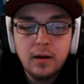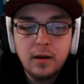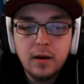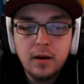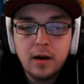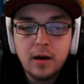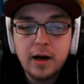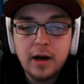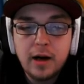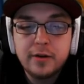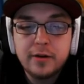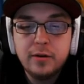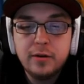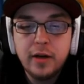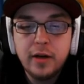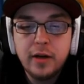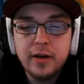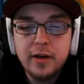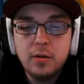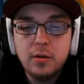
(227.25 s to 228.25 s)
I do
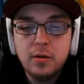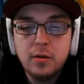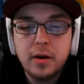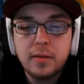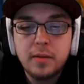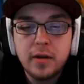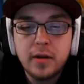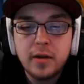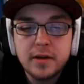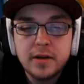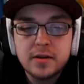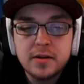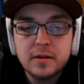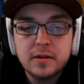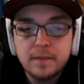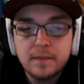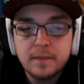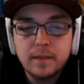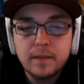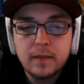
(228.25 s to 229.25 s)
like the one he plays.
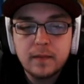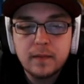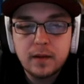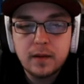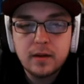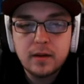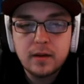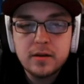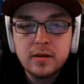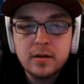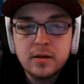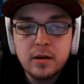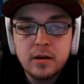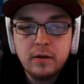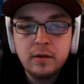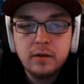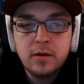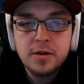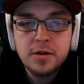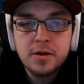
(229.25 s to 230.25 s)
This is a good
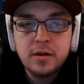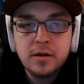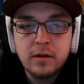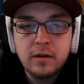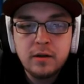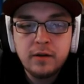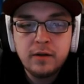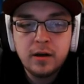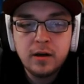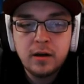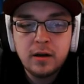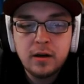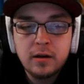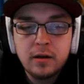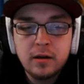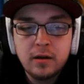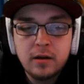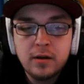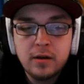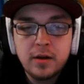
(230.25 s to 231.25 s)
version of the
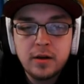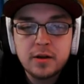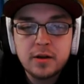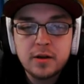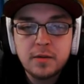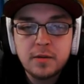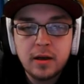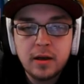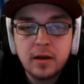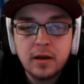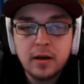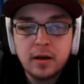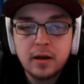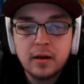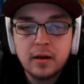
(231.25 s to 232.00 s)
Duskmane deck.